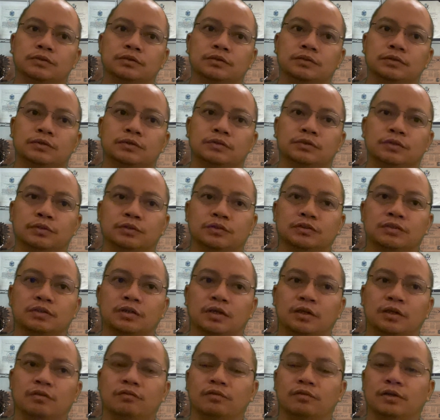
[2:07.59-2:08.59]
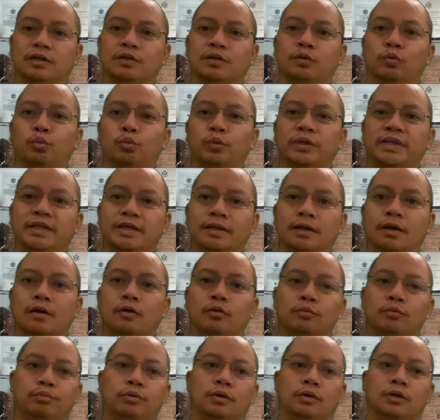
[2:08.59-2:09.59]
So it's kind of like a weeding
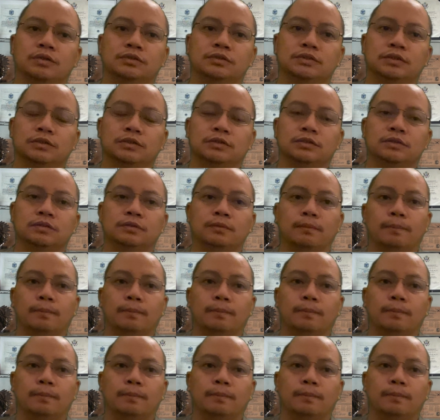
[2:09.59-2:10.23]
out process.